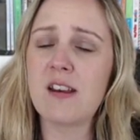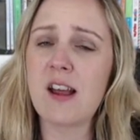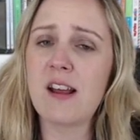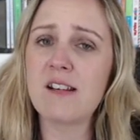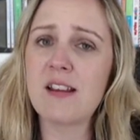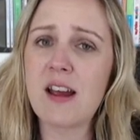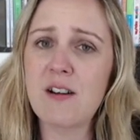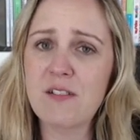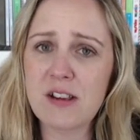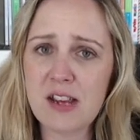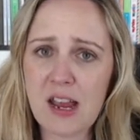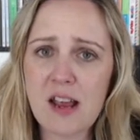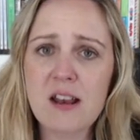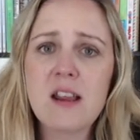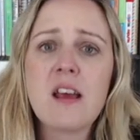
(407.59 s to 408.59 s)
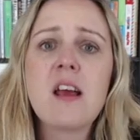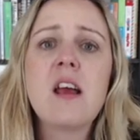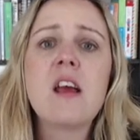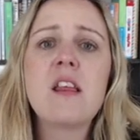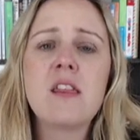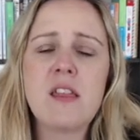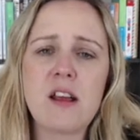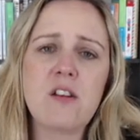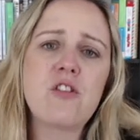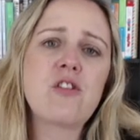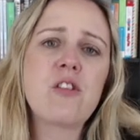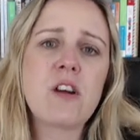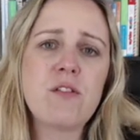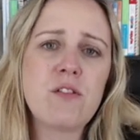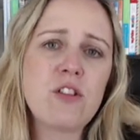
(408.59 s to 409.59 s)
it down again, then
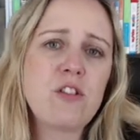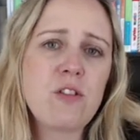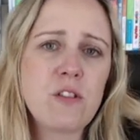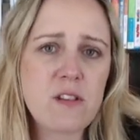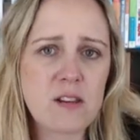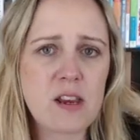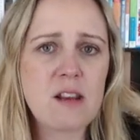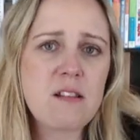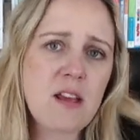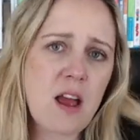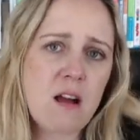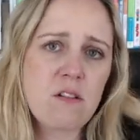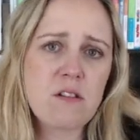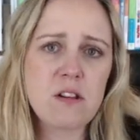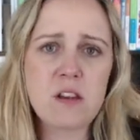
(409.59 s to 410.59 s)
try reducing it down.